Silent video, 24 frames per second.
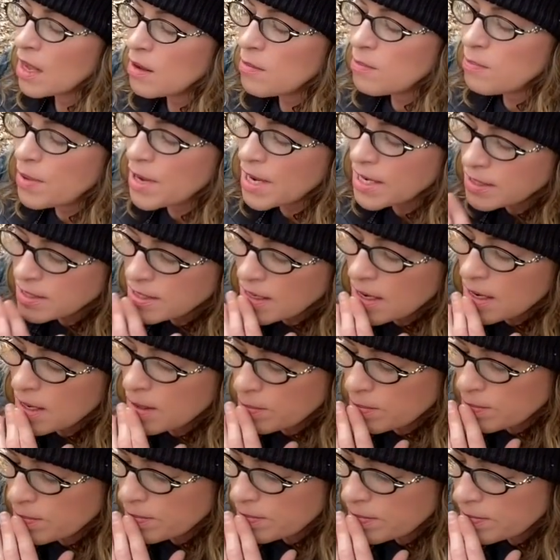But
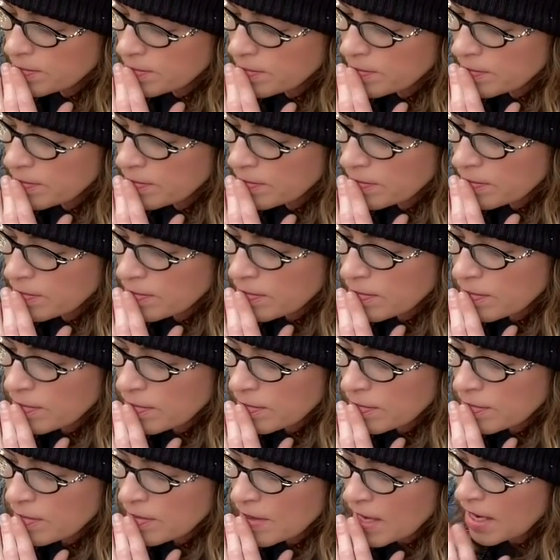um,
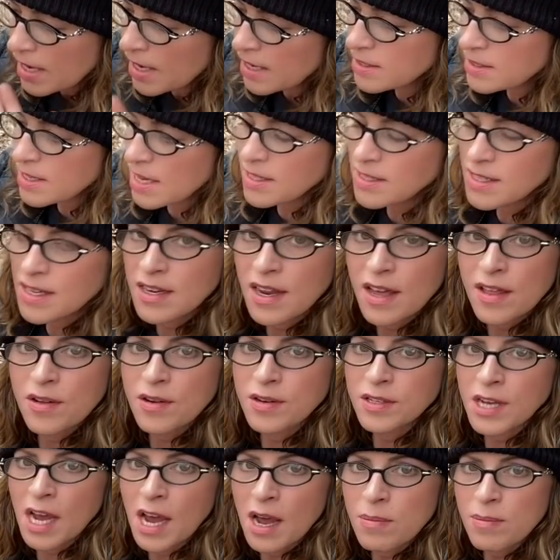I guess that's another
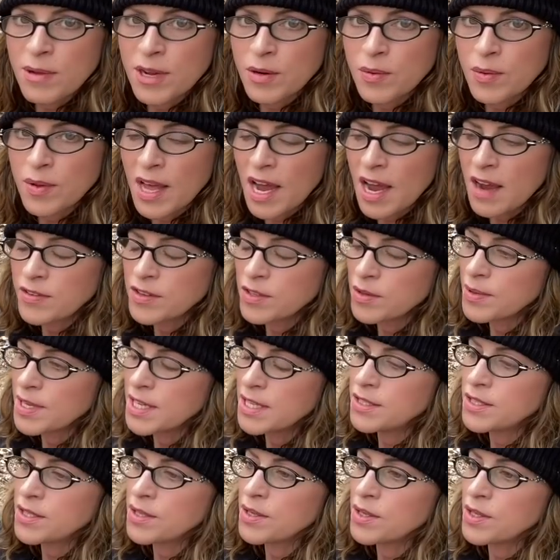topic we'll have to
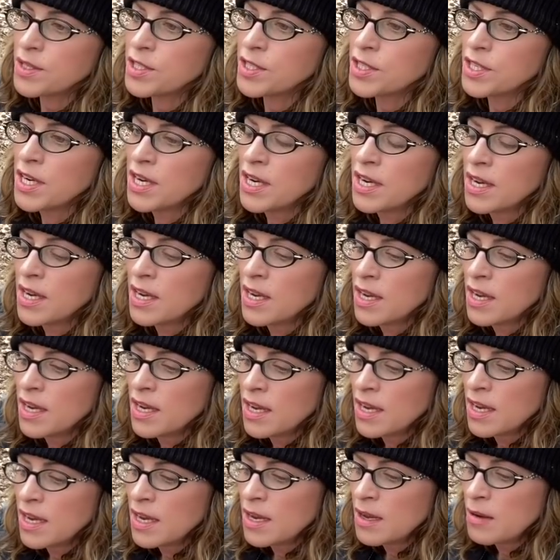research.
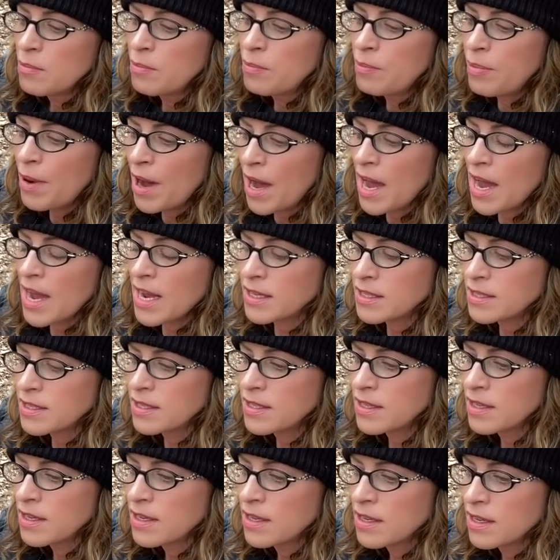But
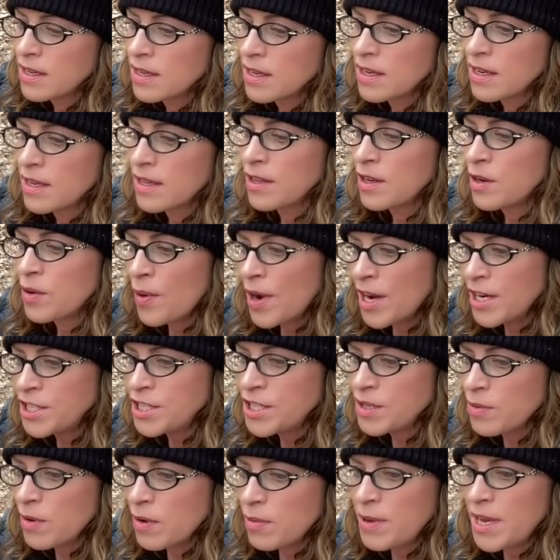the
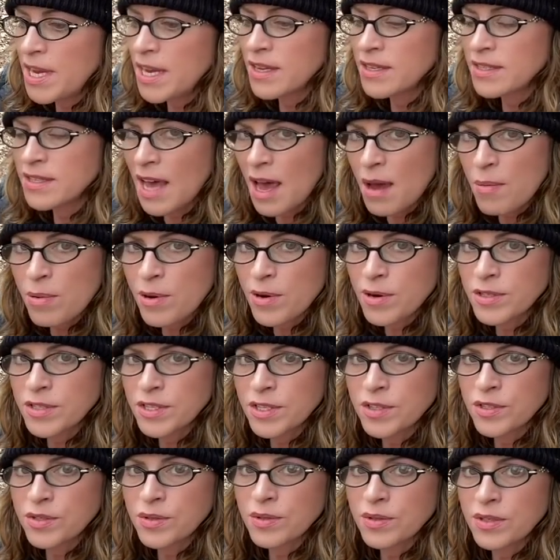question would be, is that
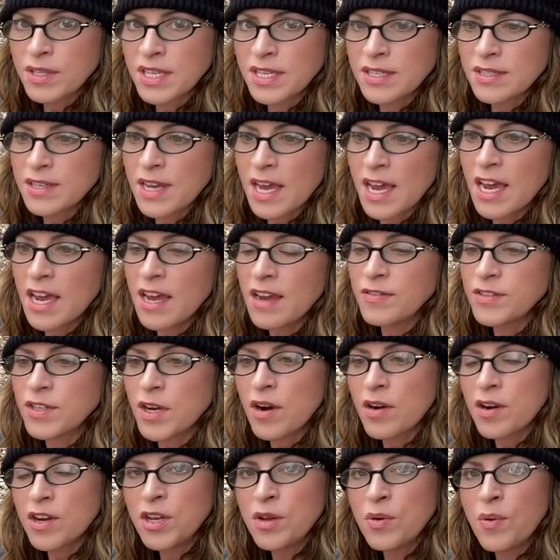person truly saved?
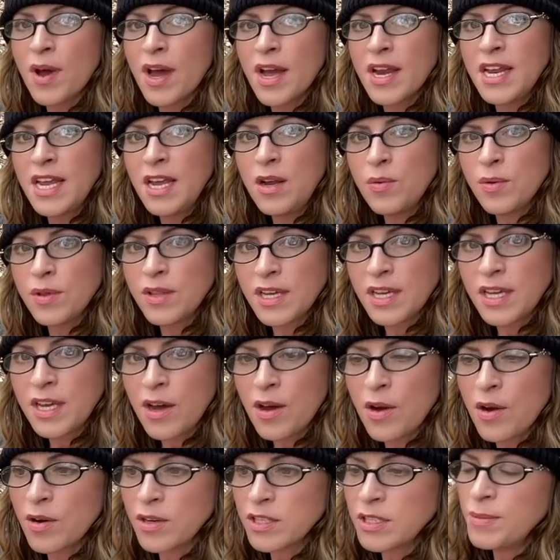Are you unequally
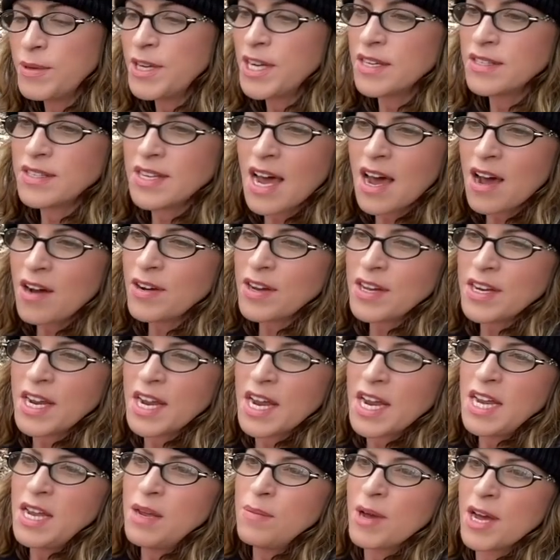yoked? Because how could
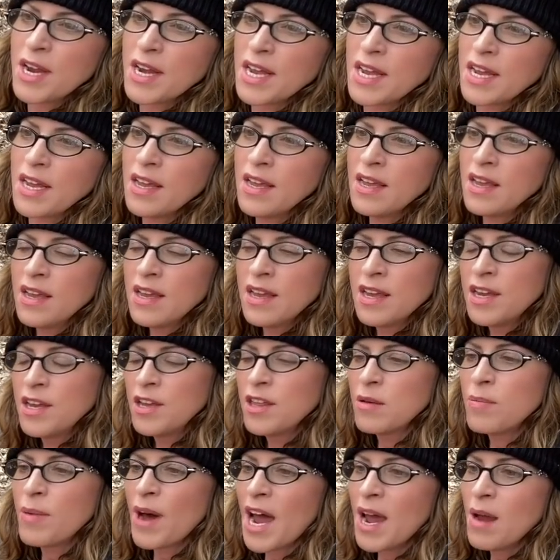anybody,
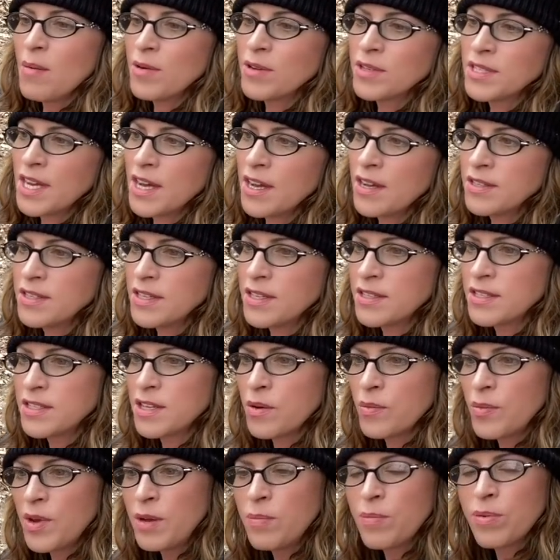the Bible tells us
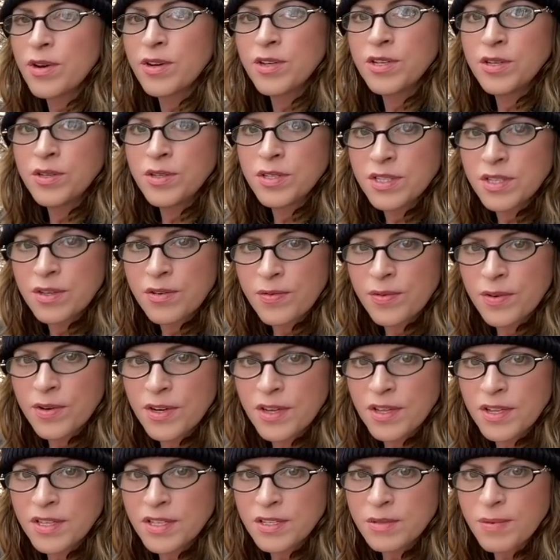that we produce the fruit
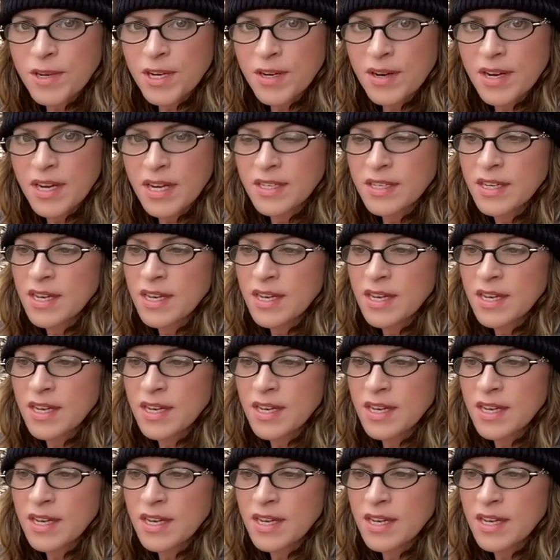of the Spirit.